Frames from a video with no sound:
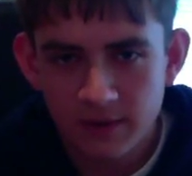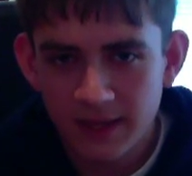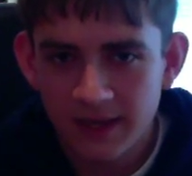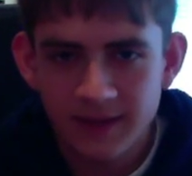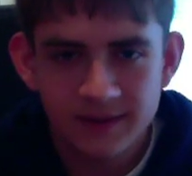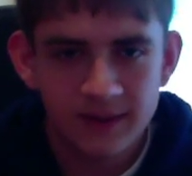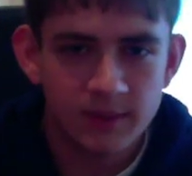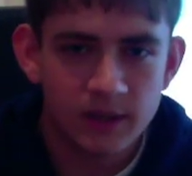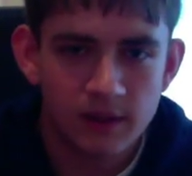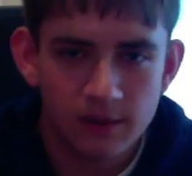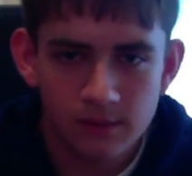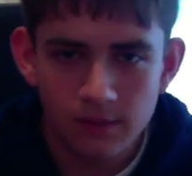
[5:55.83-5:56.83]
Any type of
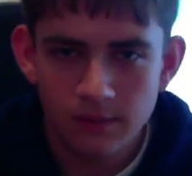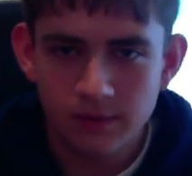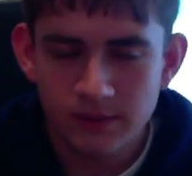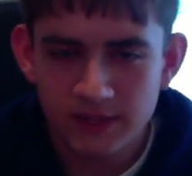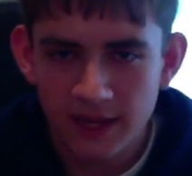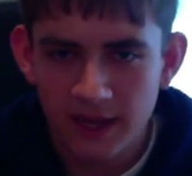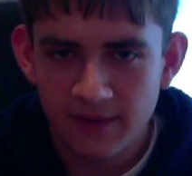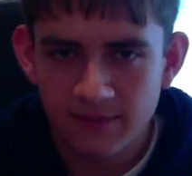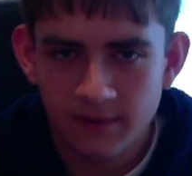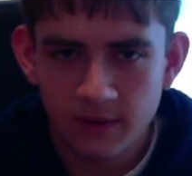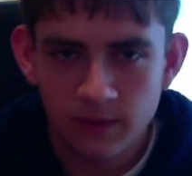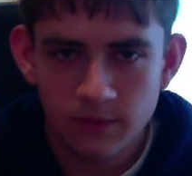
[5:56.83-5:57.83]
closed
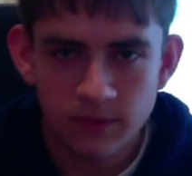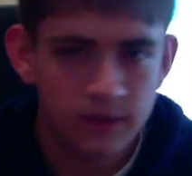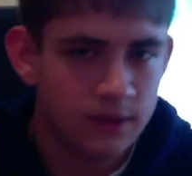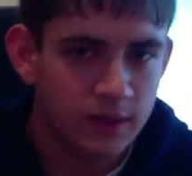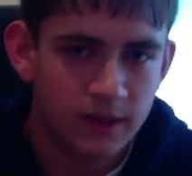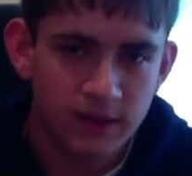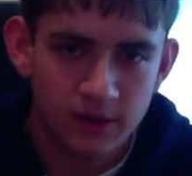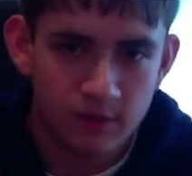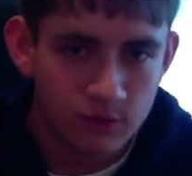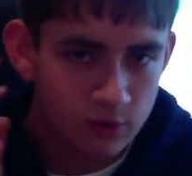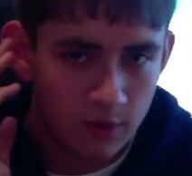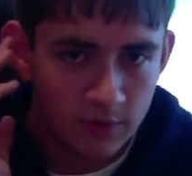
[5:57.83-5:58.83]
headphone that
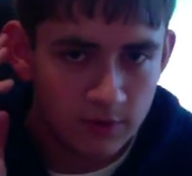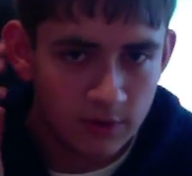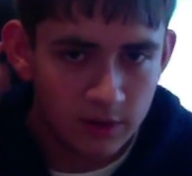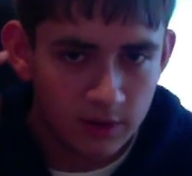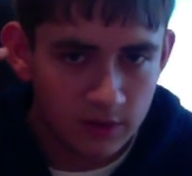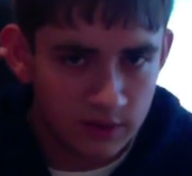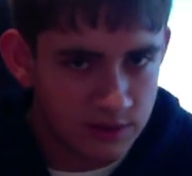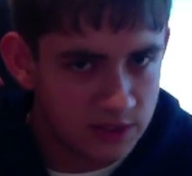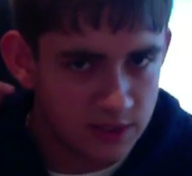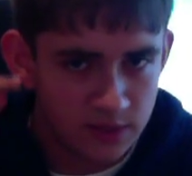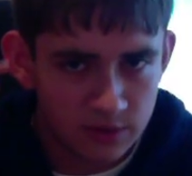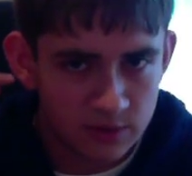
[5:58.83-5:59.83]
goes over your ear,
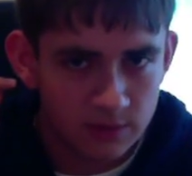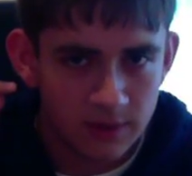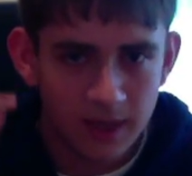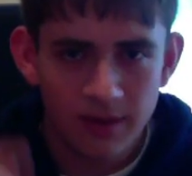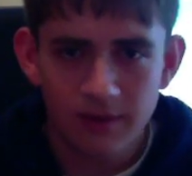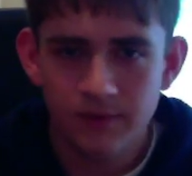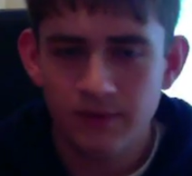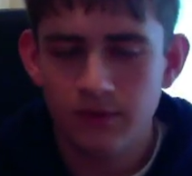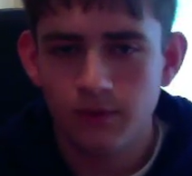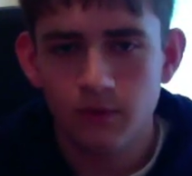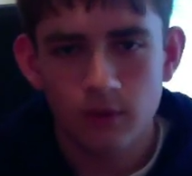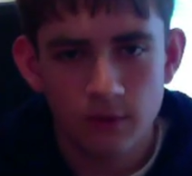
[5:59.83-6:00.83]
seals around,
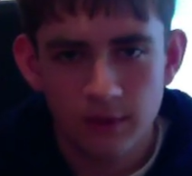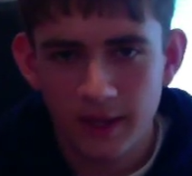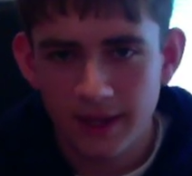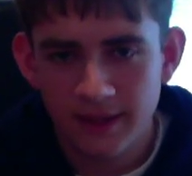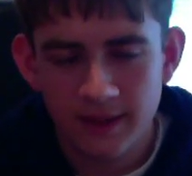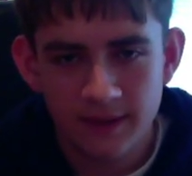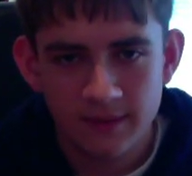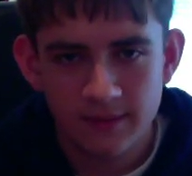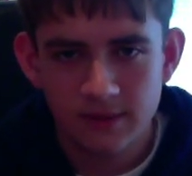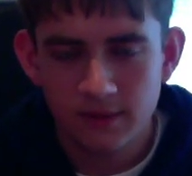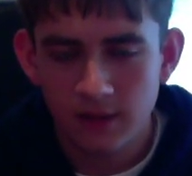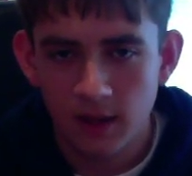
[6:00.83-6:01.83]
or any
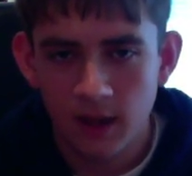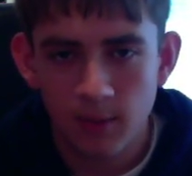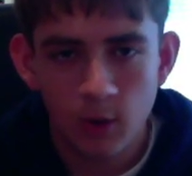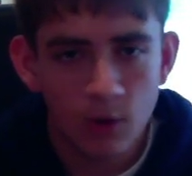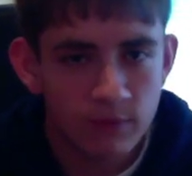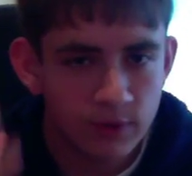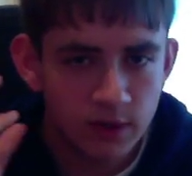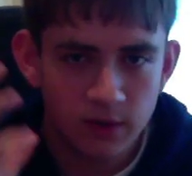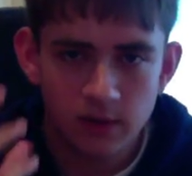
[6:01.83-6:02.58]
over-ear